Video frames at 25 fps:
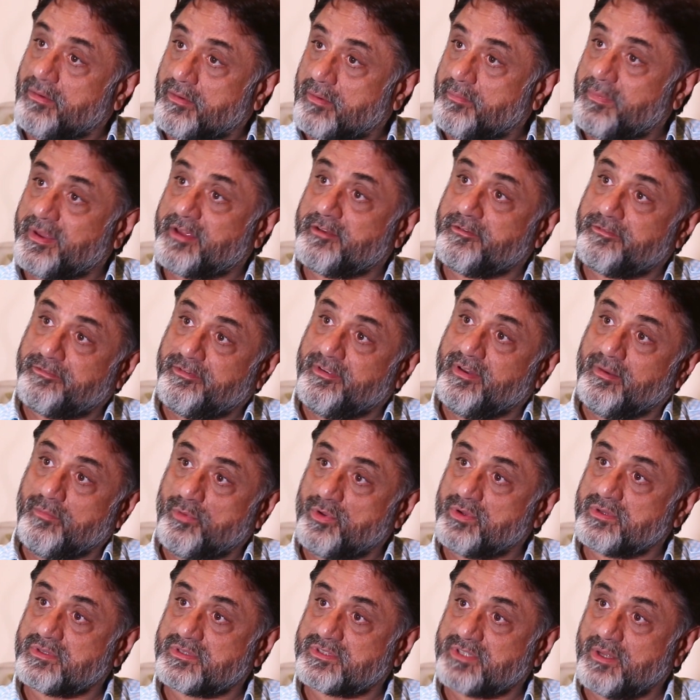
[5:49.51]
or make a film
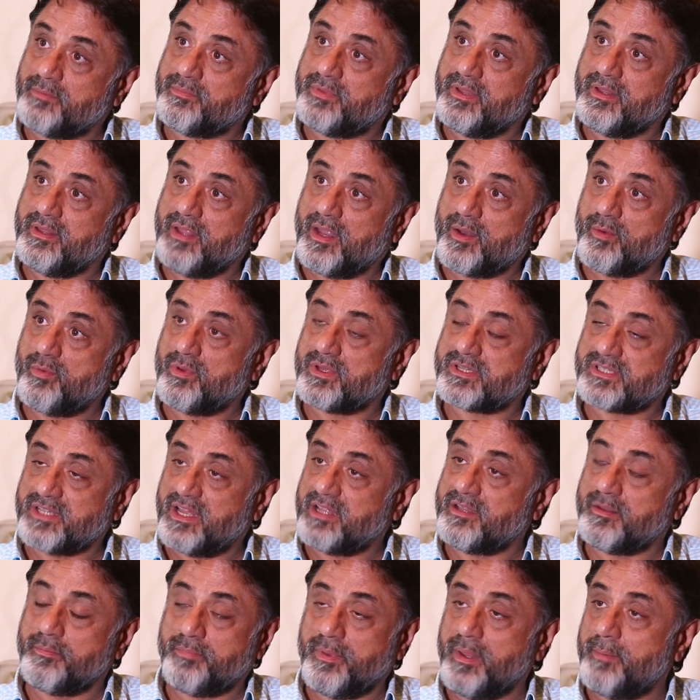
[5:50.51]
on something that looks
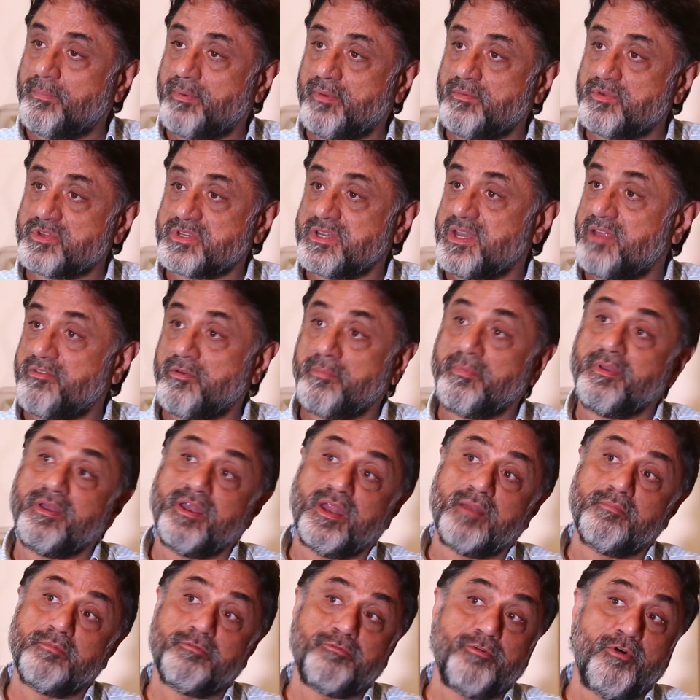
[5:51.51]
like the people which has never been
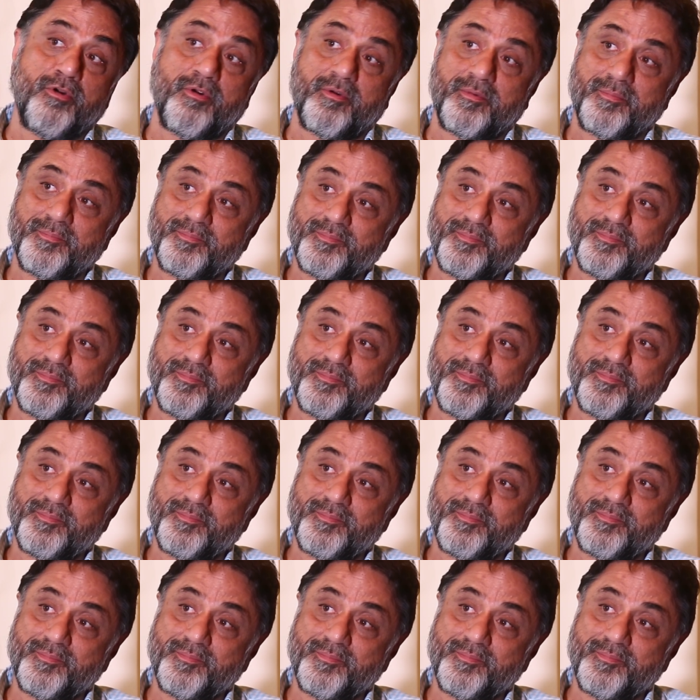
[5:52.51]
done before.